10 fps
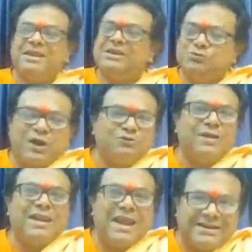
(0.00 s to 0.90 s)
is what
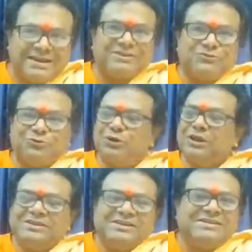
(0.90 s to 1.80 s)
we are attached to,
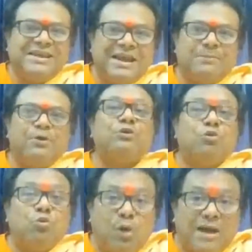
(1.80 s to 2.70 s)
just think
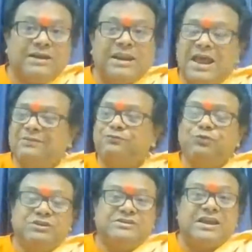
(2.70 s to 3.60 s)
about one life
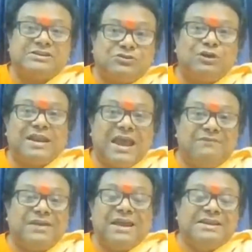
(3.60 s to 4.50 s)
which does not
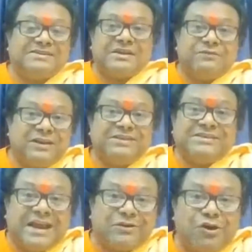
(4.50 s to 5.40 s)
have any
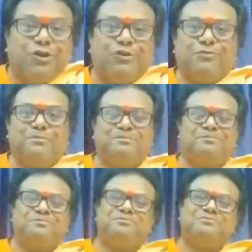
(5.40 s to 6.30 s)
sufferings at all.
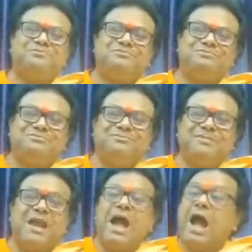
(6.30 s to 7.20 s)

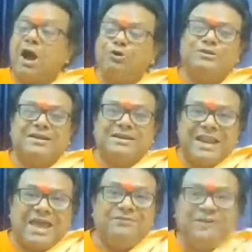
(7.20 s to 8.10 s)
How that
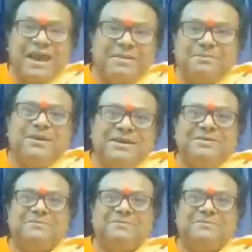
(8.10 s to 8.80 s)
life can be.